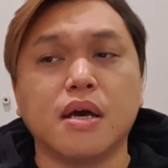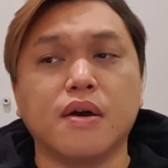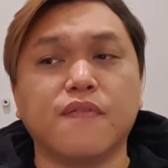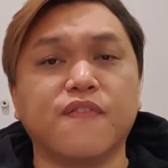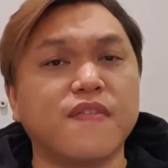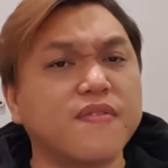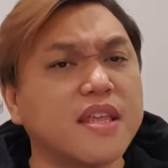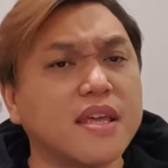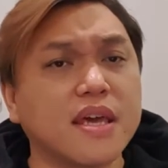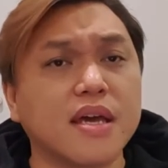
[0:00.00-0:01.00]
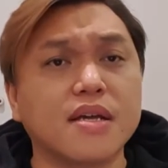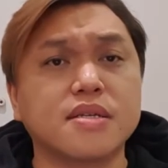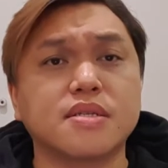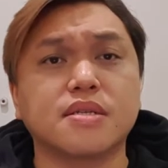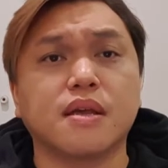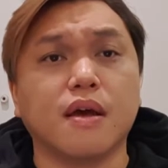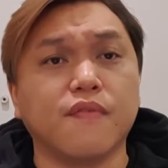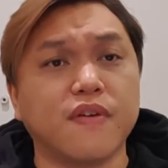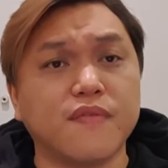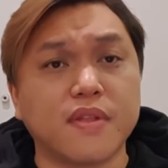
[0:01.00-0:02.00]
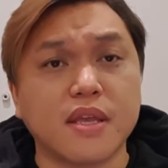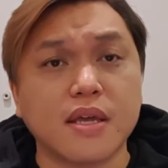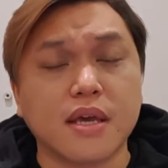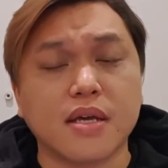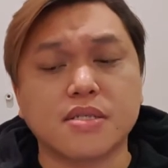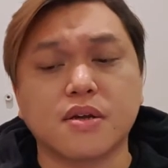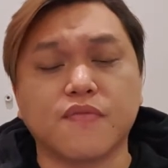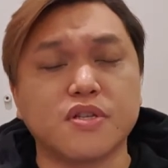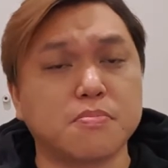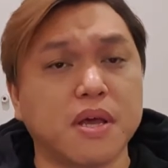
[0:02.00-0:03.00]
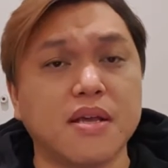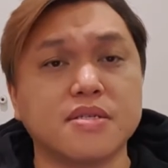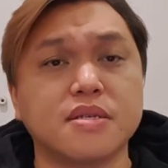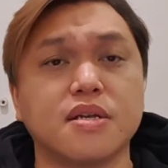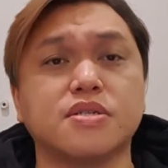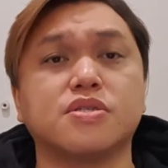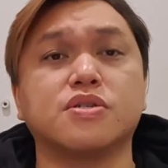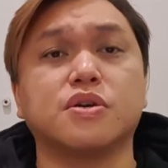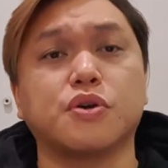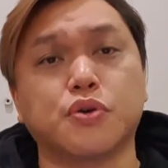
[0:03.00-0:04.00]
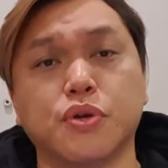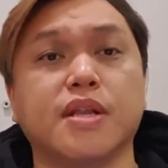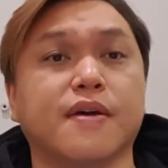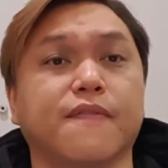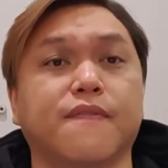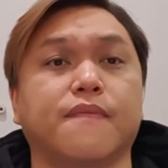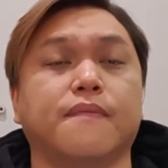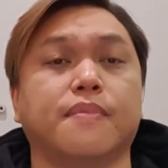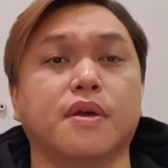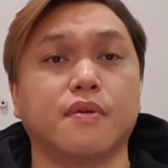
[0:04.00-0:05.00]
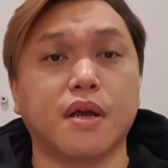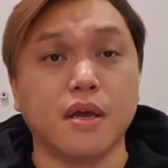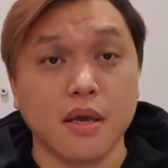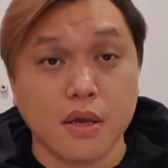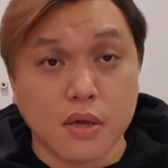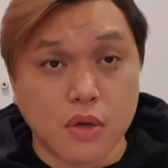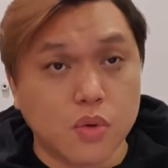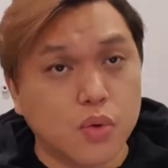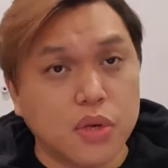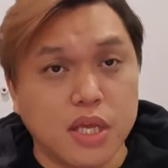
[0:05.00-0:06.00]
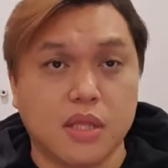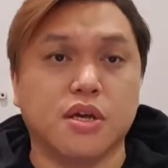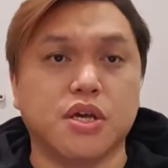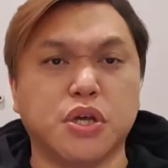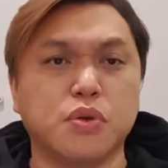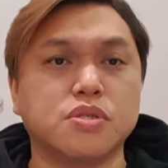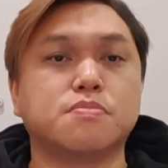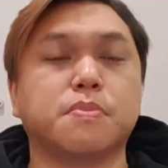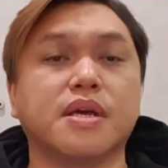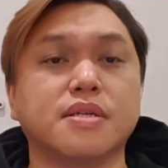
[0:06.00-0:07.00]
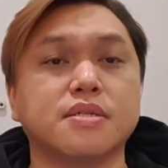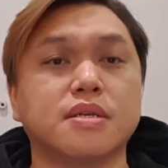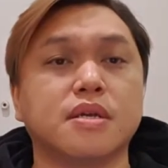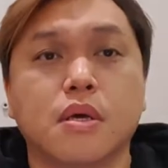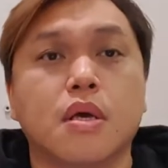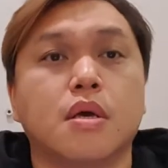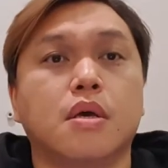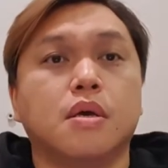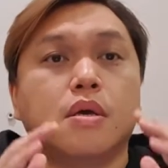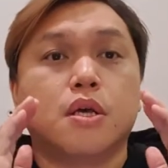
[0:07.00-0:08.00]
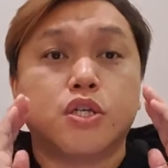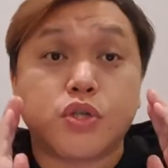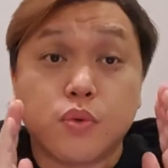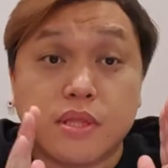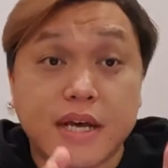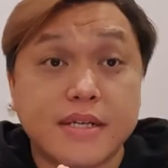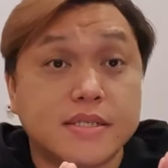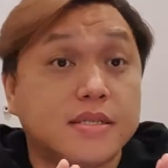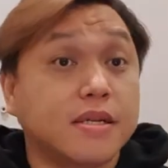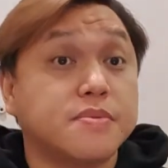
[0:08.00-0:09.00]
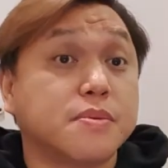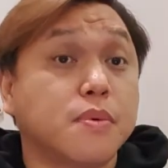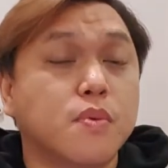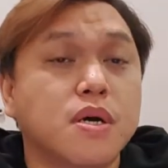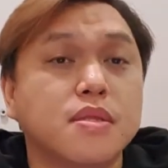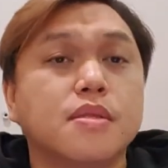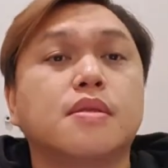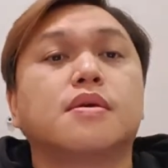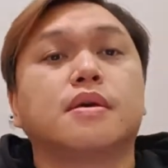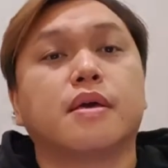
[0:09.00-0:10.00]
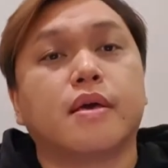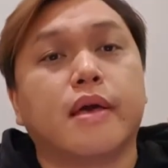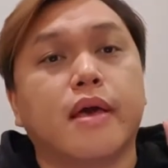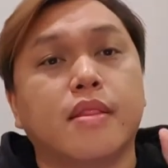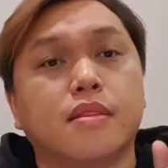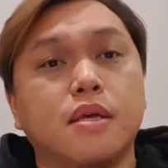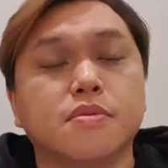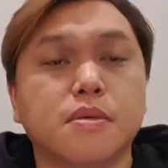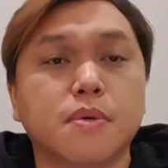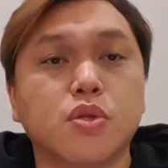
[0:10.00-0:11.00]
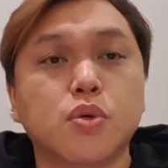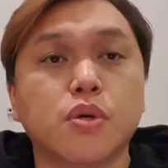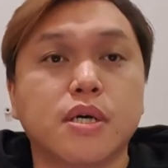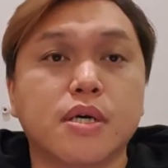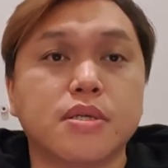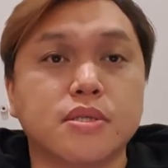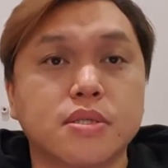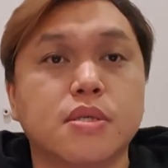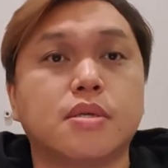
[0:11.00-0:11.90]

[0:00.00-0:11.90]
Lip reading: 50 gigs of space is good enough. All right, you don't need a huge space. So that's tips number one. And tips number two is